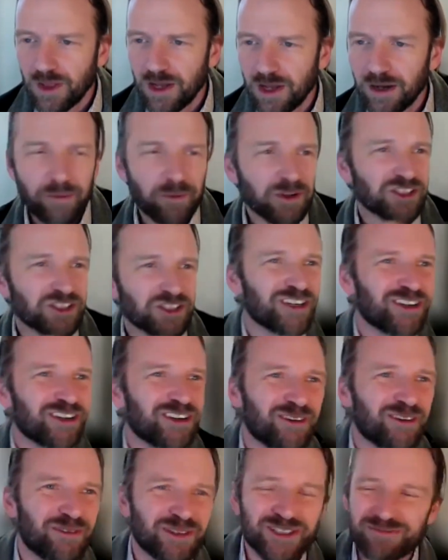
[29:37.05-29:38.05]
I'm not
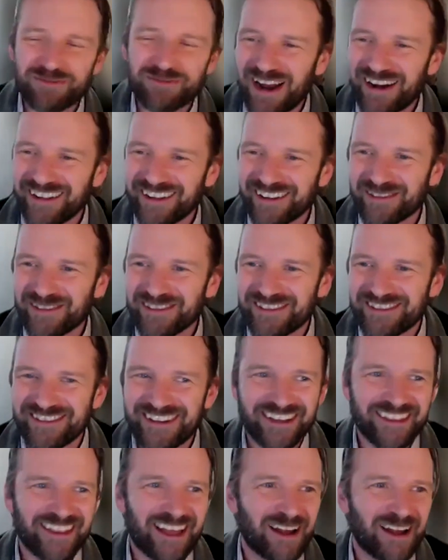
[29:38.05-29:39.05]
sure which panelist wants
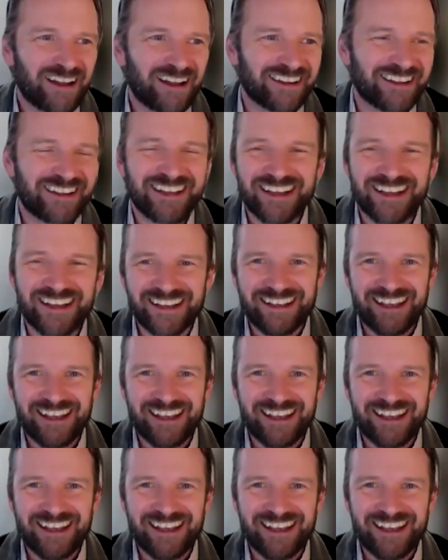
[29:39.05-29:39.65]
to take that.